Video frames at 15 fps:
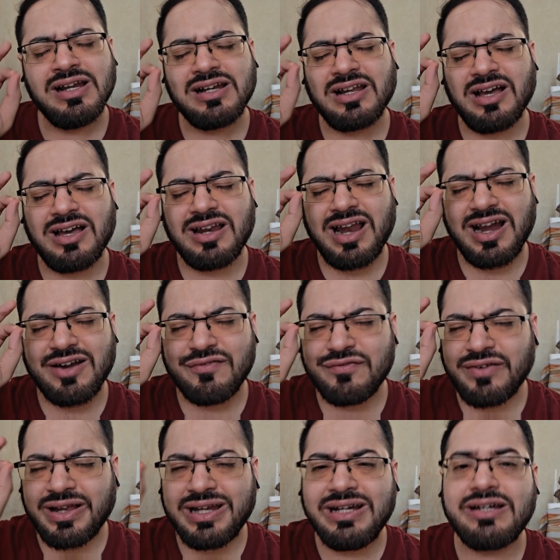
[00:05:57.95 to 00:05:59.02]
nair had a
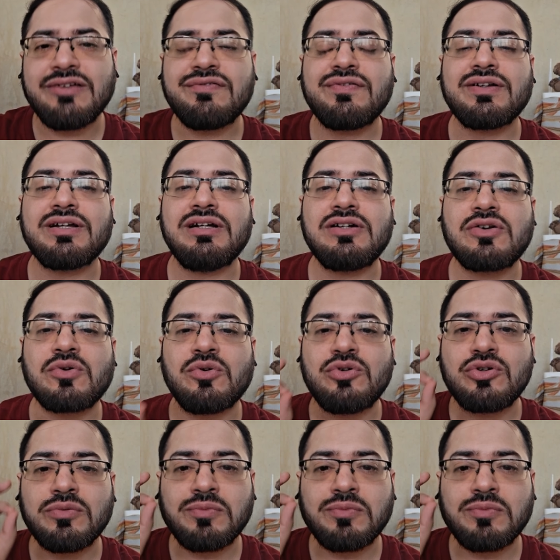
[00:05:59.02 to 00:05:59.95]
very difficult role to